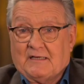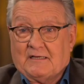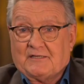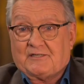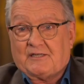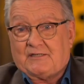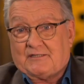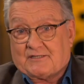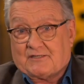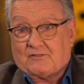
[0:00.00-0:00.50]

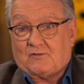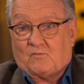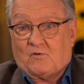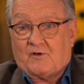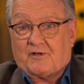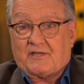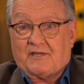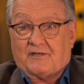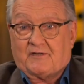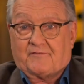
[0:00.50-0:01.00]
She's still
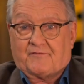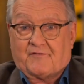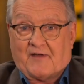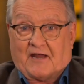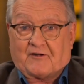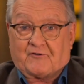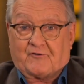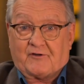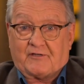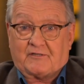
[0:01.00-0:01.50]
working at a
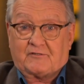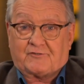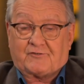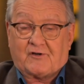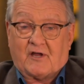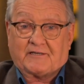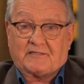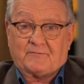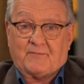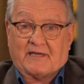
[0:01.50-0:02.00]
factory and
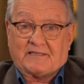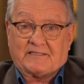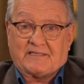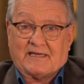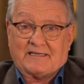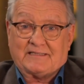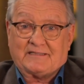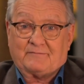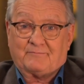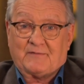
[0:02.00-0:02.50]
trying to
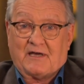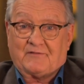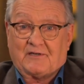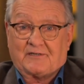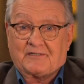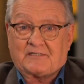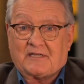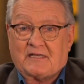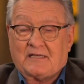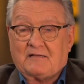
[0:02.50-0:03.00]
maintain the
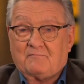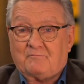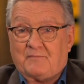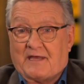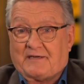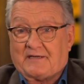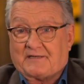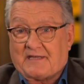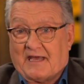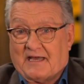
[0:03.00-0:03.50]
motherless Bennett